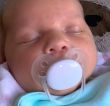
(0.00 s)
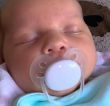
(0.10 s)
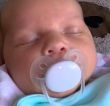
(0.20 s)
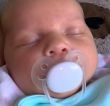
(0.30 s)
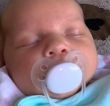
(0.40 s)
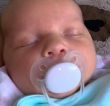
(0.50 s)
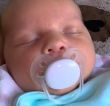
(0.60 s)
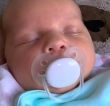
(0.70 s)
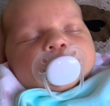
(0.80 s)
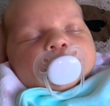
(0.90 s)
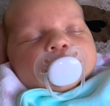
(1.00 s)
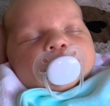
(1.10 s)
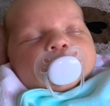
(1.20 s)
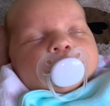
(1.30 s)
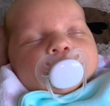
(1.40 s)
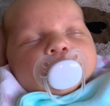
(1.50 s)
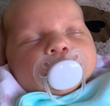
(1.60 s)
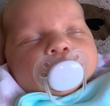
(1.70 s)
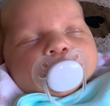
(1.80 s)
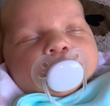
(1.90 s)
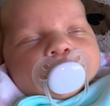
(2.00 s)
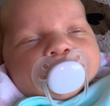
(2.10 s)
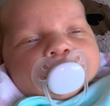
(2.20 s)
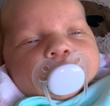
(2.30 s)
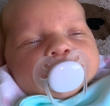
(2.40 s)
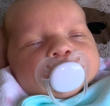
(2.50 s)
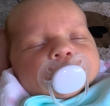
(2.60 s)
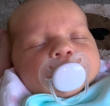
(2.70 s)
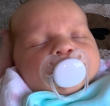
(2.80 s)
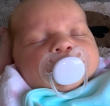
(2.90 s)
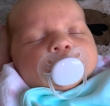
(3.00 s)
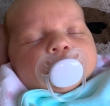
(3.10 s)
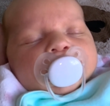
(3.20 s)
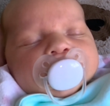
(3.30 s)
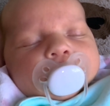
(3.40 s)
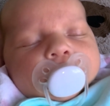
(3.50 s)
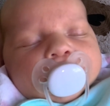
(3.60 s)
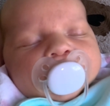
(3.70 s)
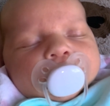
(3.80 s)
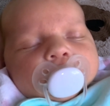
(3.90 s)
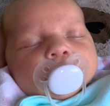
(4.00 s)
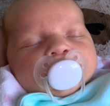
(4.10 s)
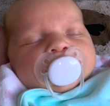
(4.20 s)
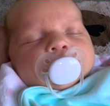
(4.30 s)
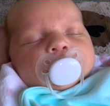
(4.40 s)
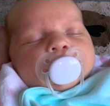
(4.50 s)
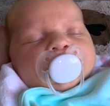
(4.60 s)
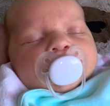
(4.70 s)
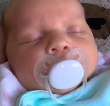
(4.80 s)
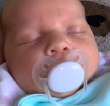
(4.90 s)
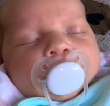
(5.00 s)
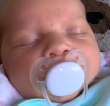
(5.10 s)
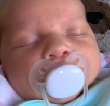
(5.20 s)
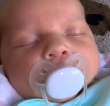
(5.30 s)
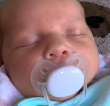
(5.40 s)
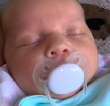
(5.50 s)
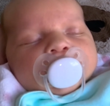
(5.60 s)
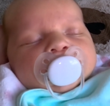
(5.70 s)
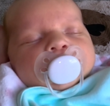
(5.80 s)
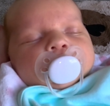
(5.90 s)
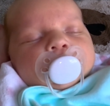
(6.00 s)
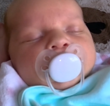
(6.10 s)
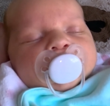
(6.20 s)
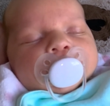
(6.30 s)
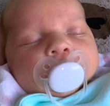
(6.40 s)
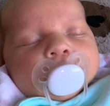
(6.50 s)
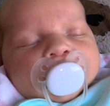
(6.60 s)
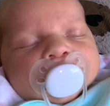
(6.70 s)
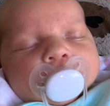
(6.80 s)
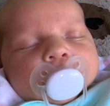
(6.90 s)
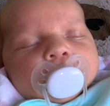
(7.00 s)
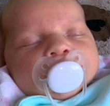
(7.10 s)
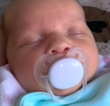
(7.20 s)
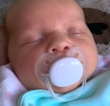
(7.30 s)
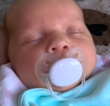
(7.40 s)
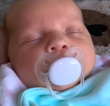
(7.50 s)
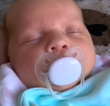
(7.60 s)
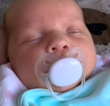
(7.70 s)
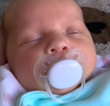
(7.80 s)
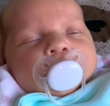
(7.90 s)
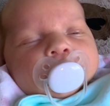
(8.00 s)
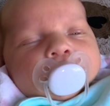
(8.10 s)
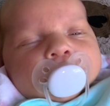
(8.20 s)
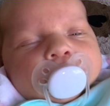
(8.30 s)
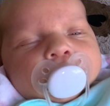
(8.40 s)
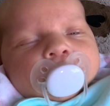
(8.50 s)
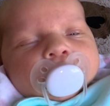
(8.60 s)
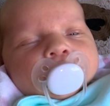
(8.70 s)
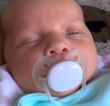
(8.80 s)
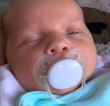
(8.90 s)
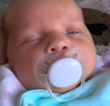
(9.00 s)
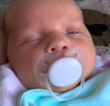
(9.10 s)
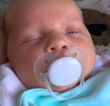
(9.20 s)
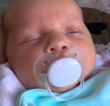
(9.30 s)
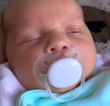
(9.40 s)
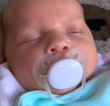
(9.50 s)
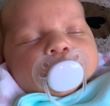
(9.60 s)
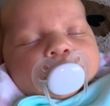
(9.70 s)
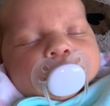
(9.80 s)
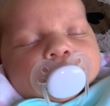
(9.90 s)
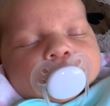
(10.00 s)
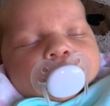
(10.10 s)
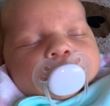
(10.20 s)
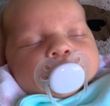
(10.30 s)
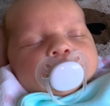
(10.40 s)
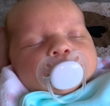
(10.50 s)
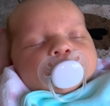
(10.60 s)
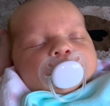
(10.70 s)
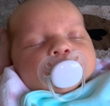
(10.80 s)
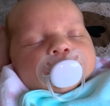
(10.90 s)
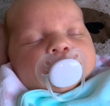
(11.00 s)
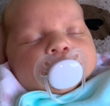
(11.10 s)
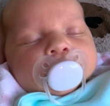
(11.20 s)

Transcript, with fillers: Chapter three. The Lawrence Boy. "Jojo, where are you?" cried Meg at the foot of the garret stairs. "Here," answered a husky voice from above,